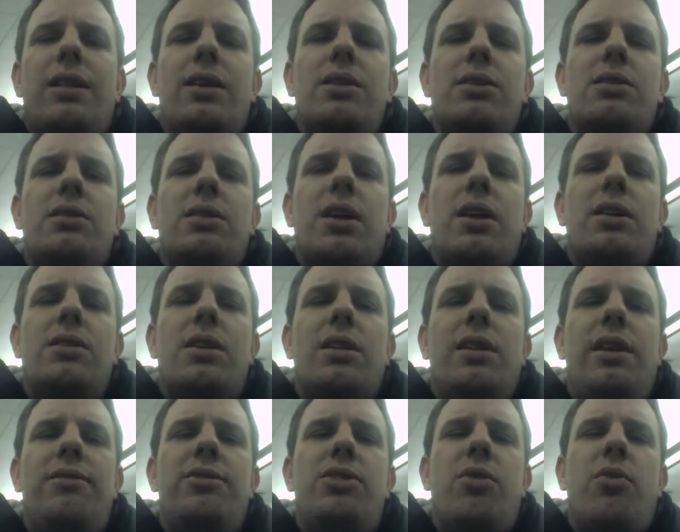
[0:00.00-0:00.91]
this, because it
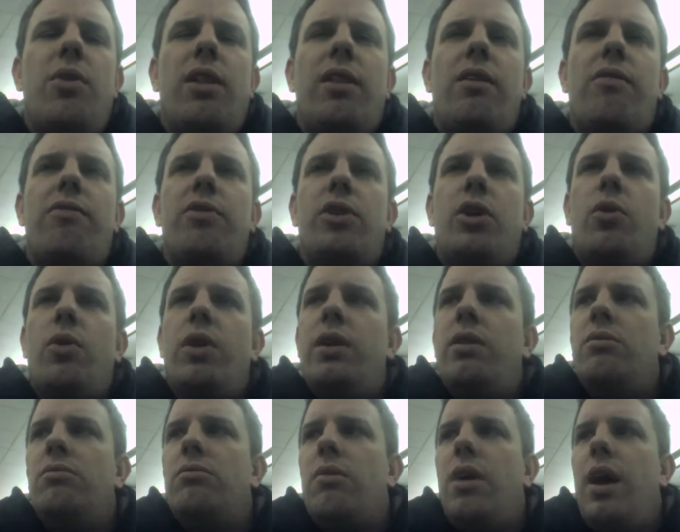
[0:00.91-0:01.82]
leaves you really fluid,
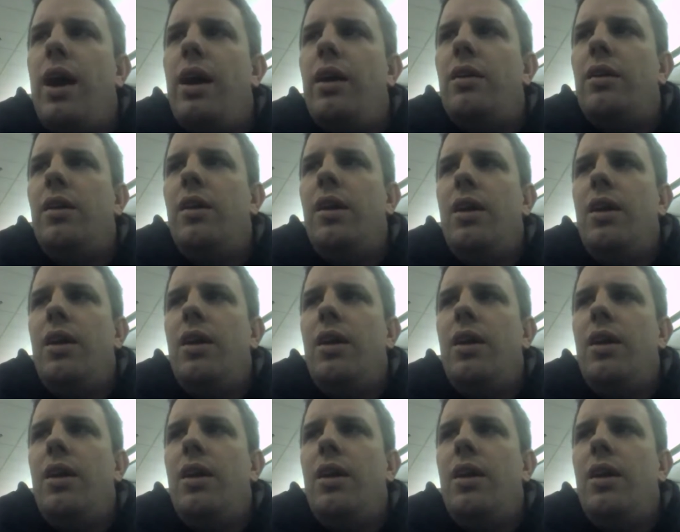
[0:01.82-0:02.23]
right?